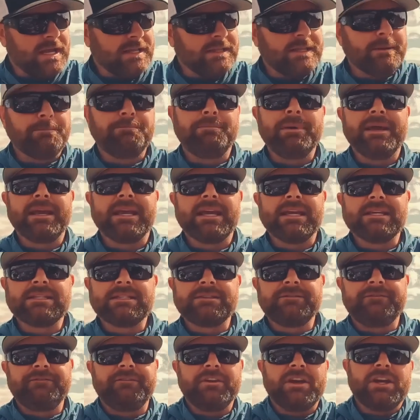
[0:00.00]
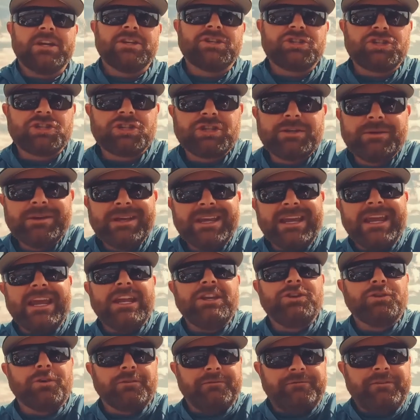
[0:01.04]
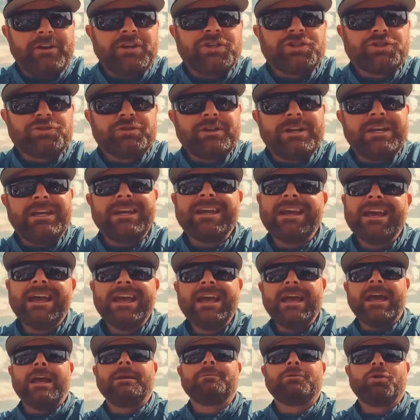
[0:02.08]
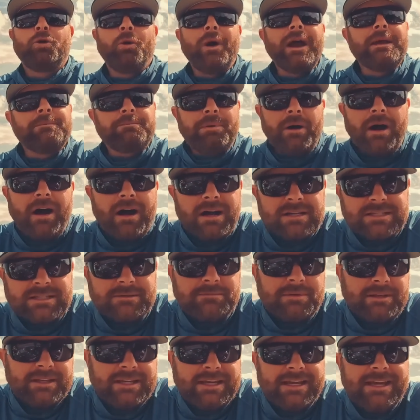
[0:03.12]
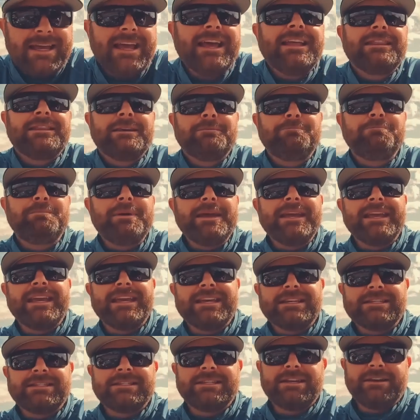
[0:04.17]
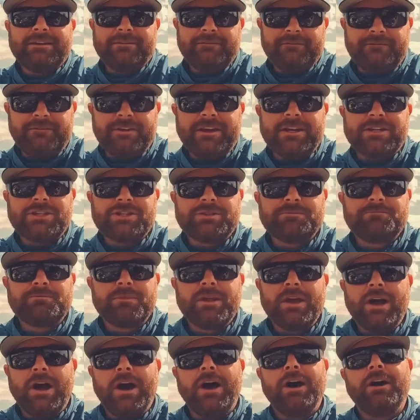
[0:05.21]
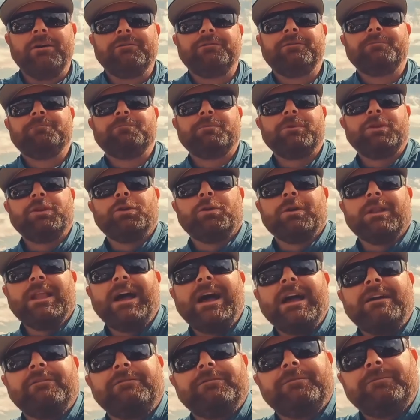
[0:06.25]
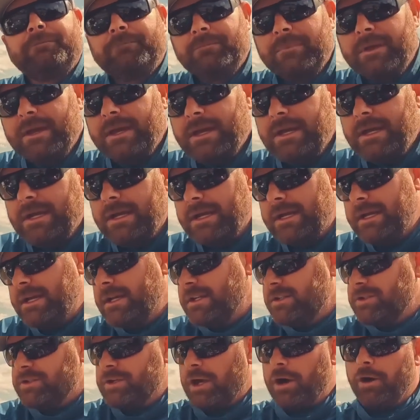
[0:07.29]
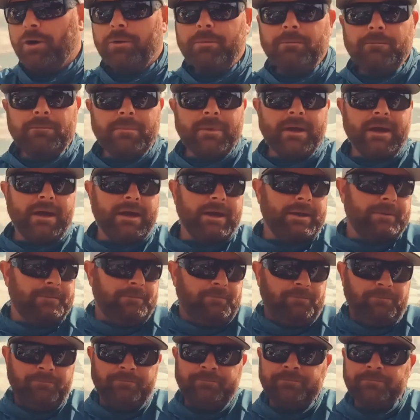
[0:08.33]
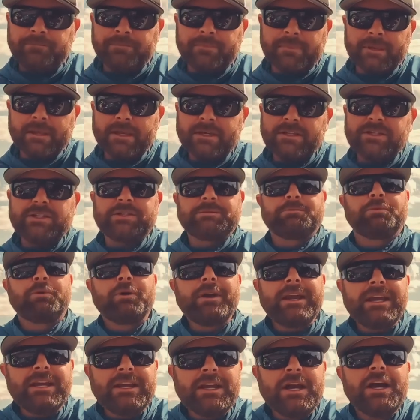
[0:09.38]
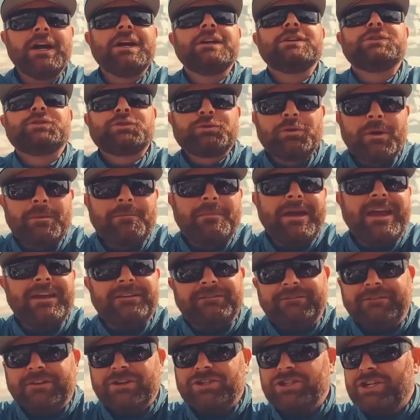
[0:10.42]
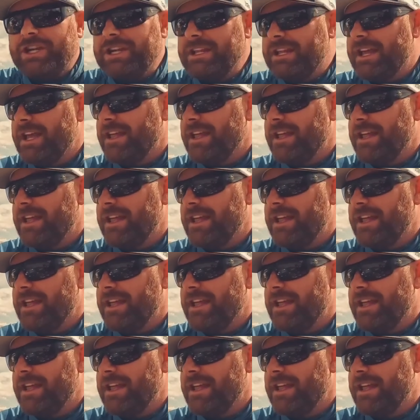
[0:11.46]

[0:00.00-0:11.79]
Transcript: the biggest fish in your fishery, and quite possibly the biggest fish of your life. So spring swim bait fishing,